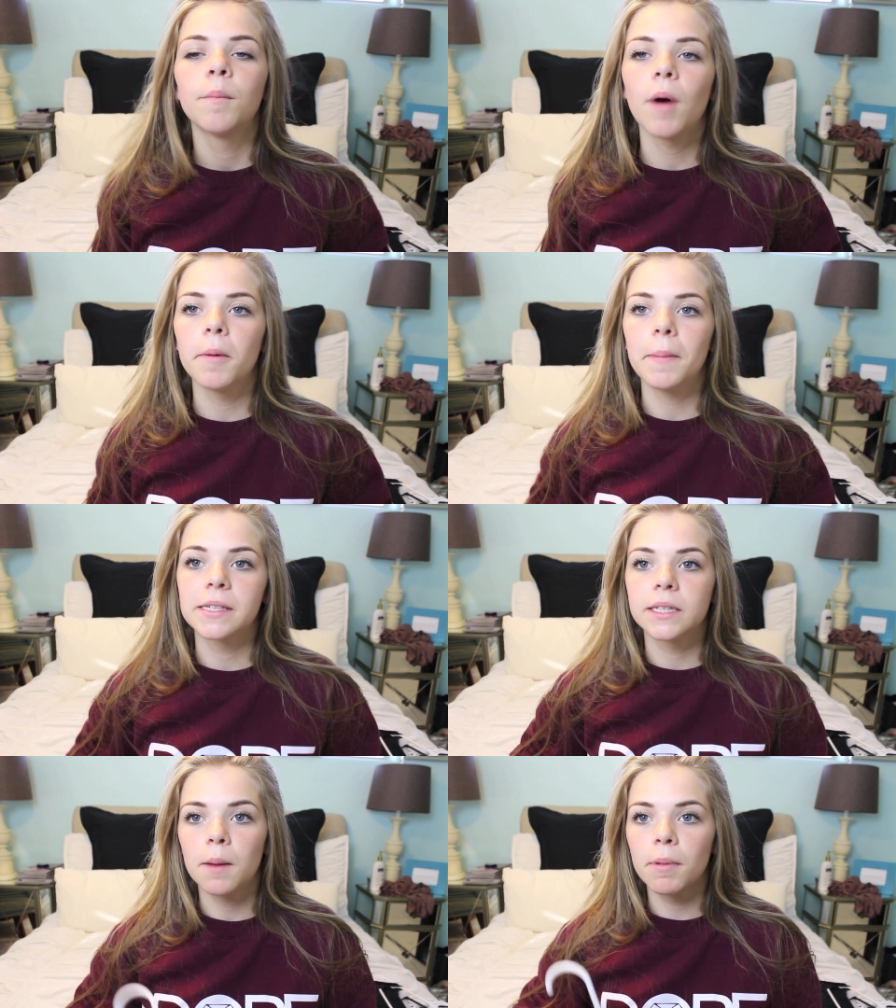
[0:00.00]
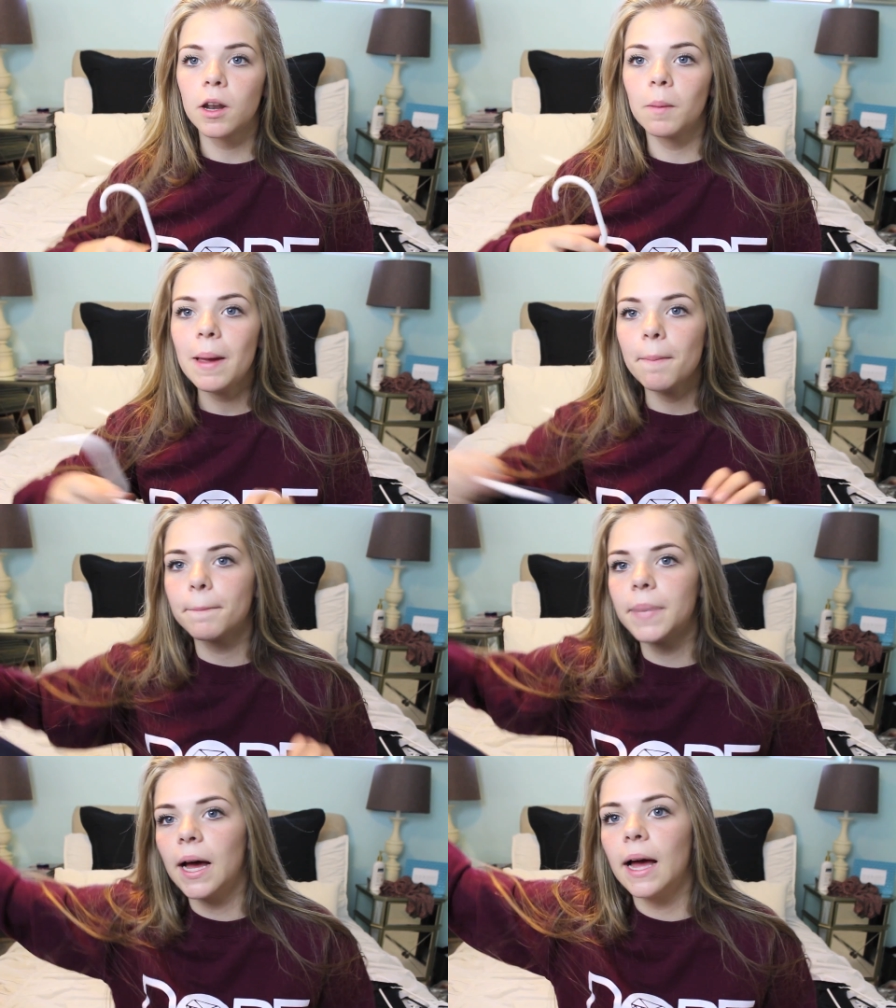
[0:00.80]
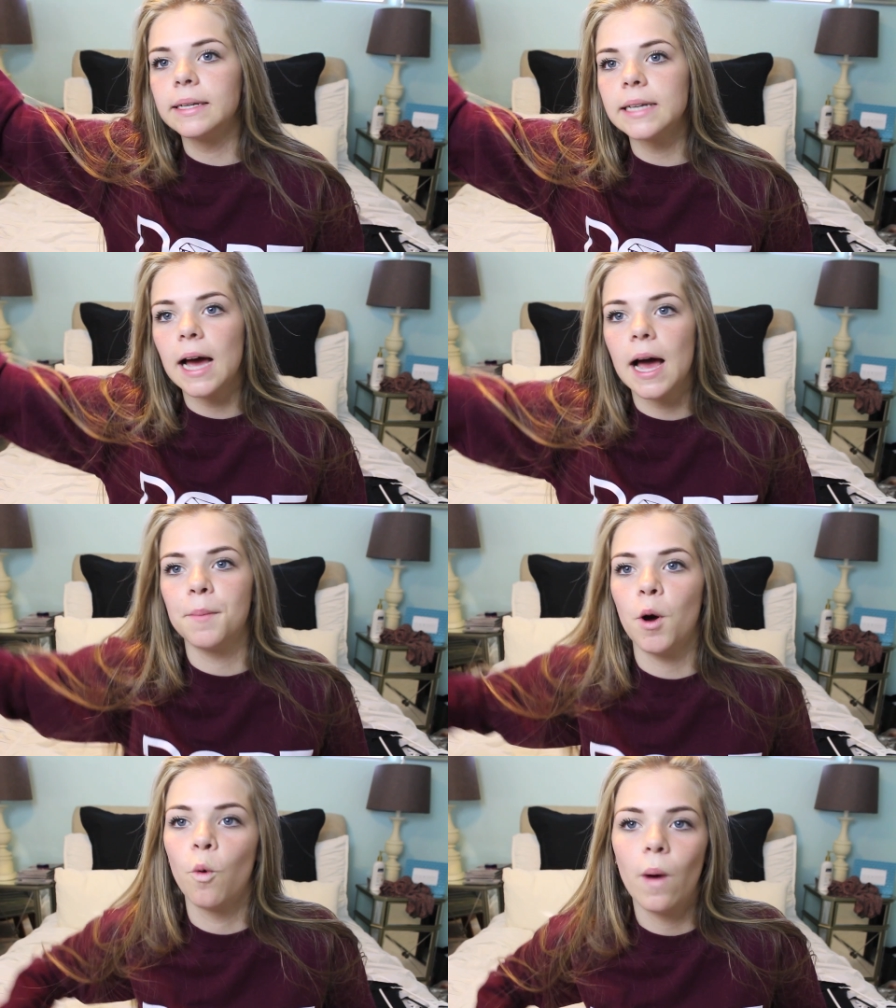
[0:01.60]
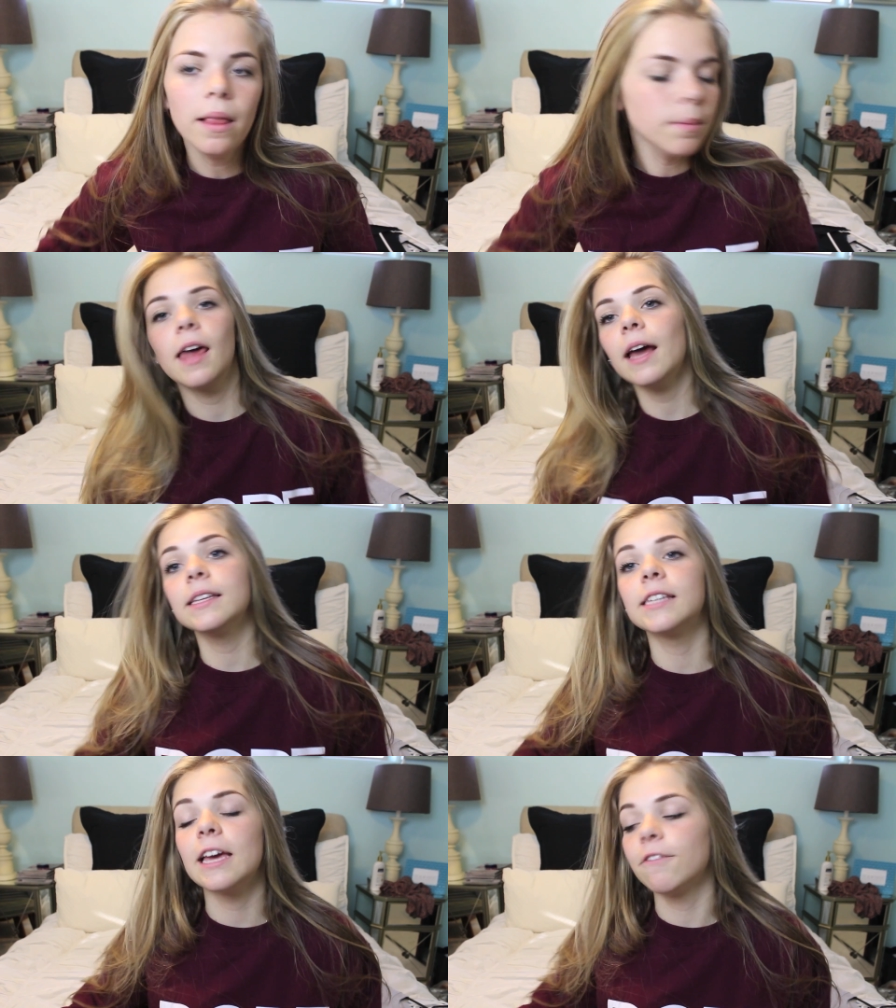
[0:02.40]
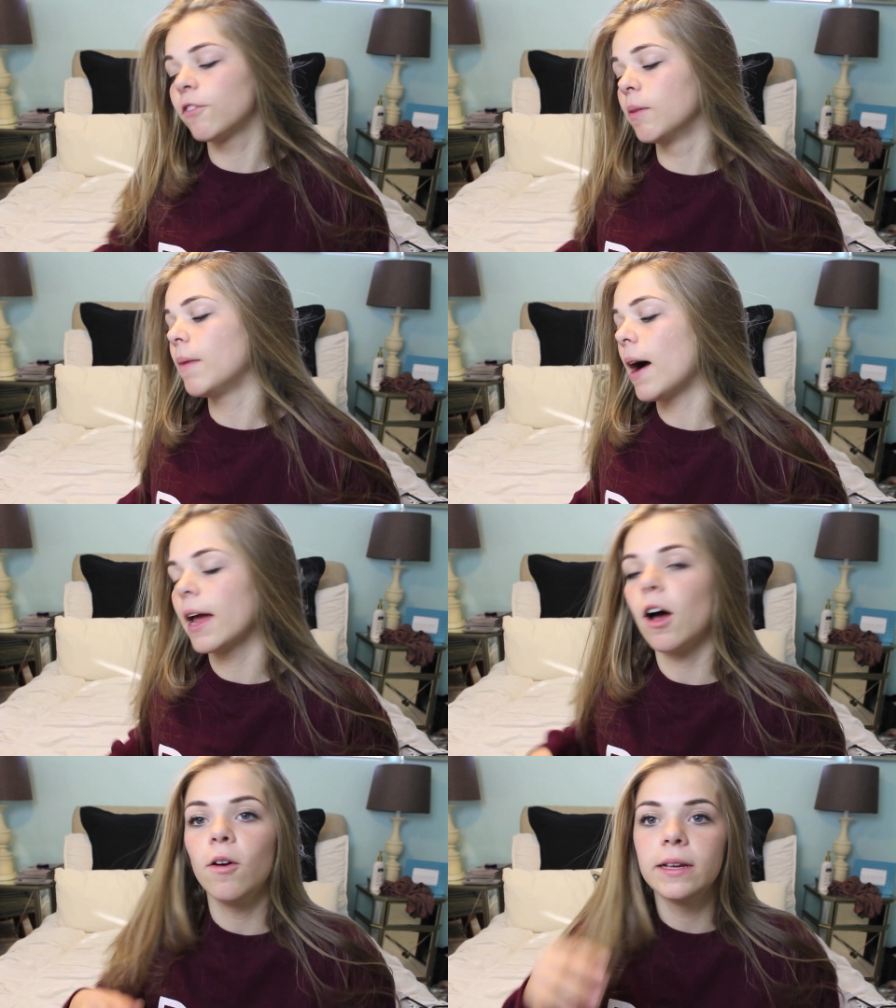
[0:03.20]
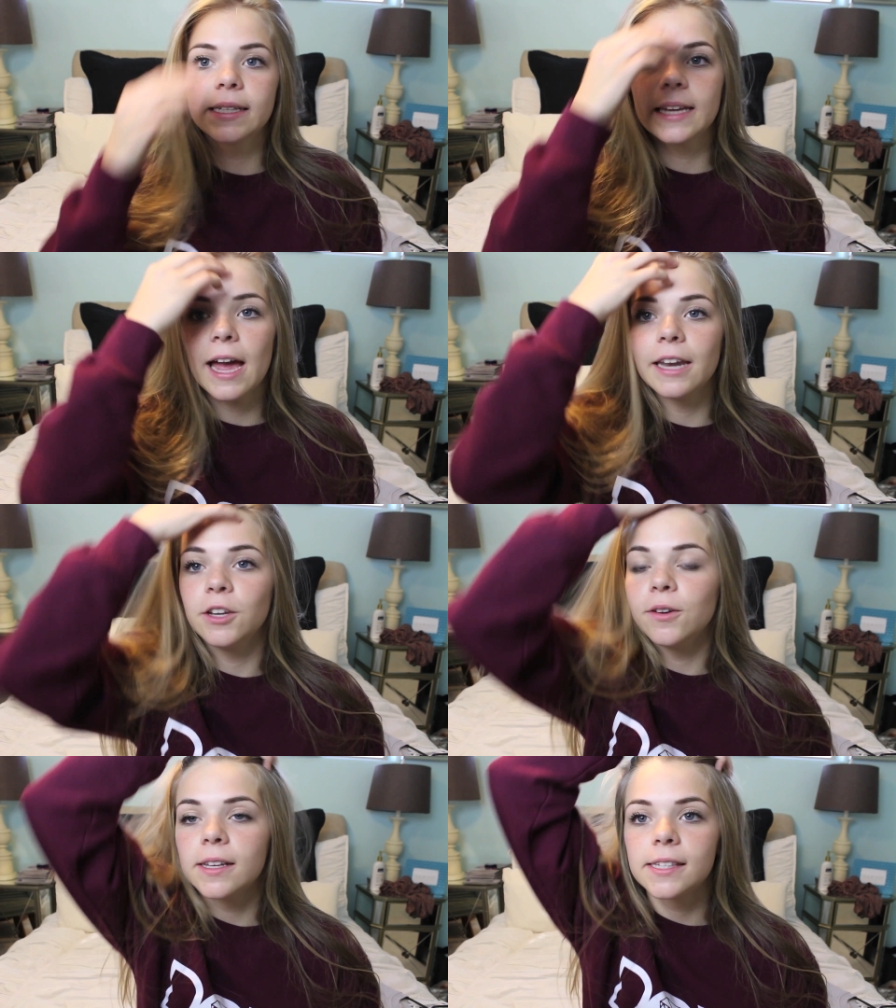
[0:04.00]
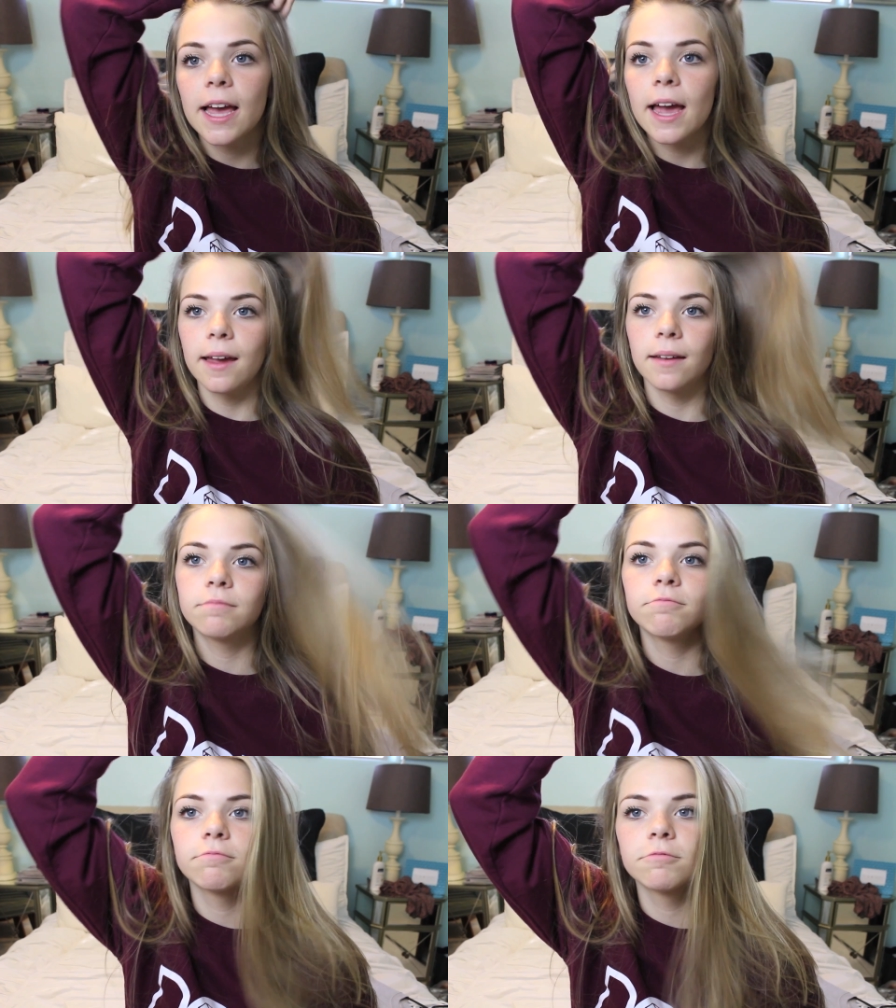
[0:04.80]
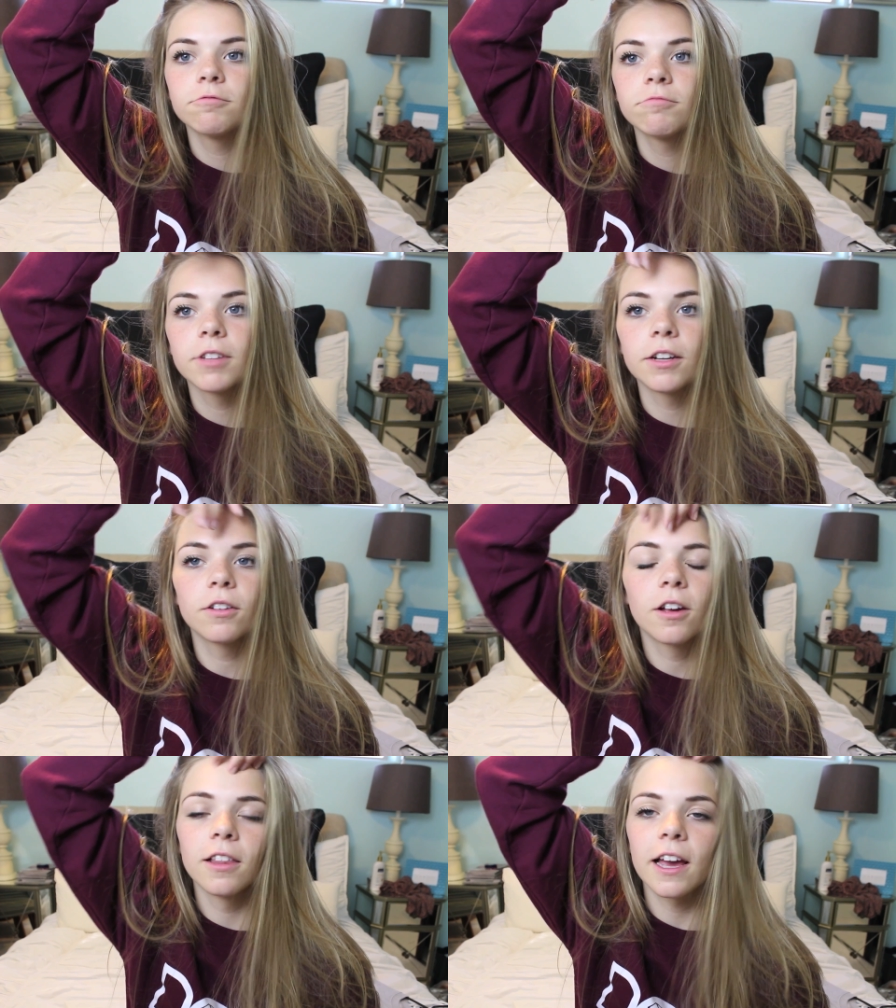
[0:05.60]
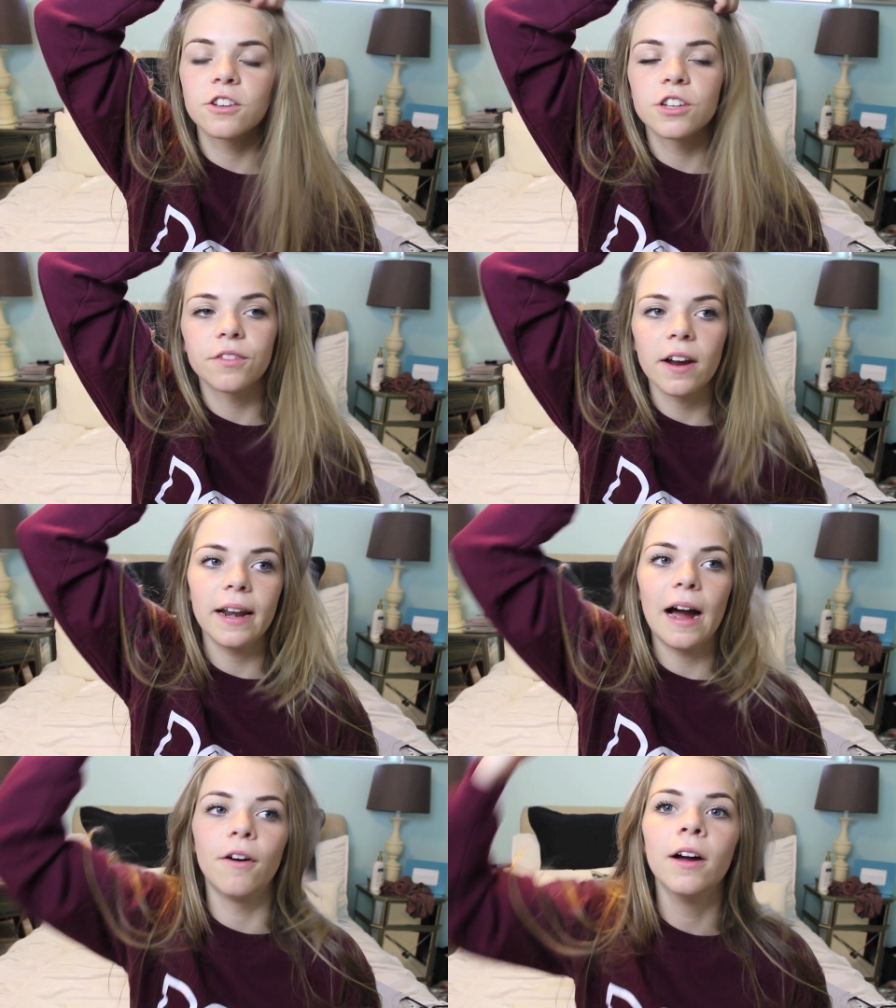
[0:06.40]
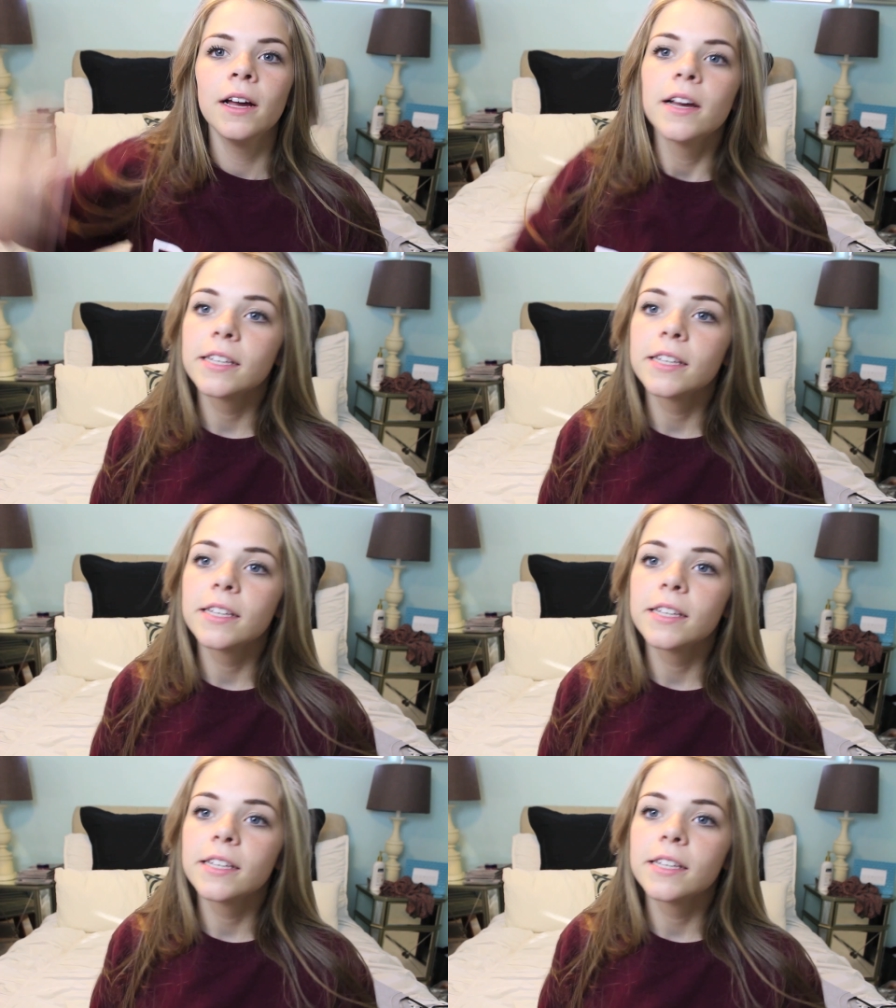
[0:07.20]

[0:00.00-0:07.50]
Probably messed it up a little bit, but um, oh well. That is it from my Always Again USA little collection right now.